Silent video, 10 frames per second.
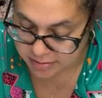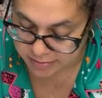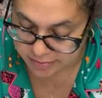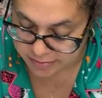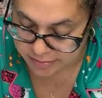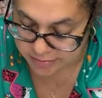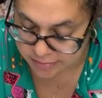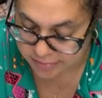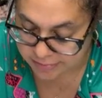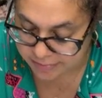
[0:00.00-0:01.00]

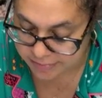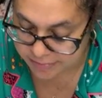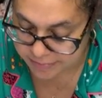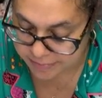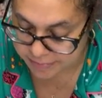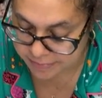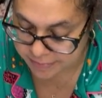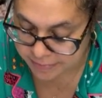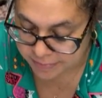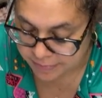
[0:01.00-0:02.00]

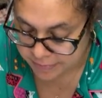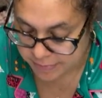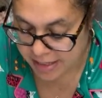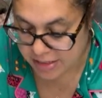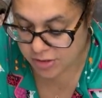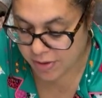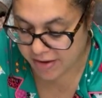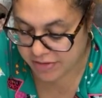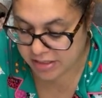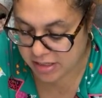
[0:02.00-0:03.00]
But I do
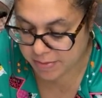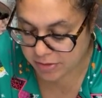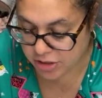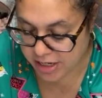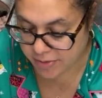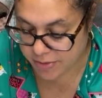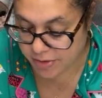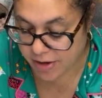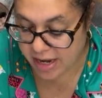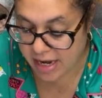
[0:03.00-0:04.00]
have to double check with
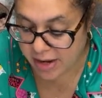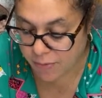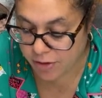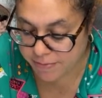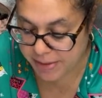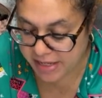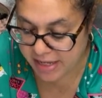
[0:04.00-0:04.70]
her. And I will be